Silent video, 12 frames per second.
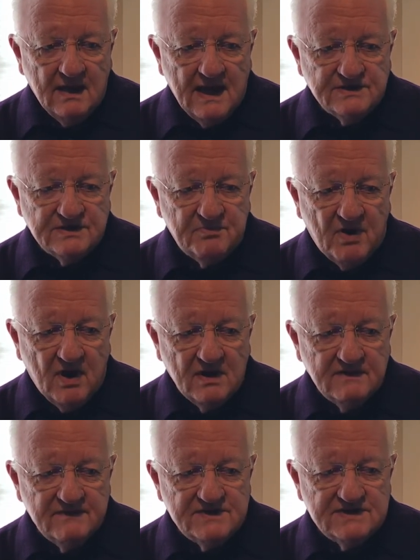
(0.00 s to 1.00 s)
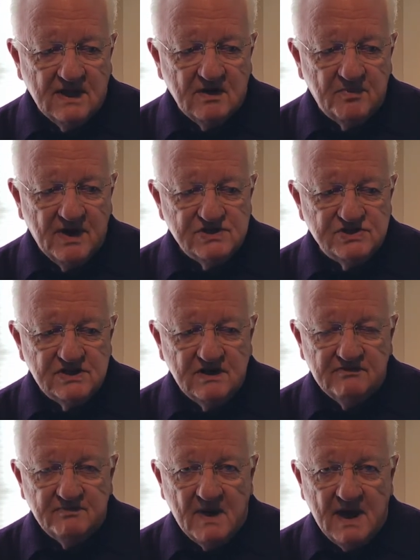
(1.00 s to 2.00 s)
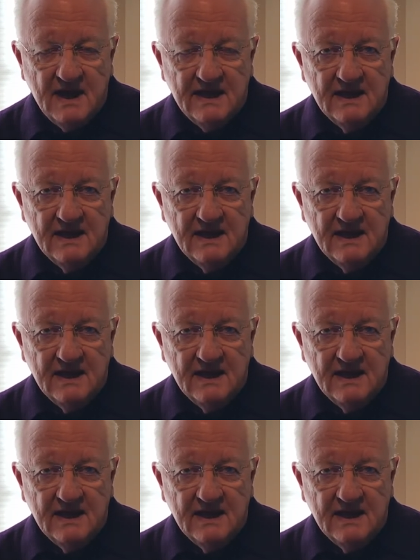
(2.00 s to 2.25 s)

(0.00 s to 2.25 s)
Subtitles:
as a part of the celebration of my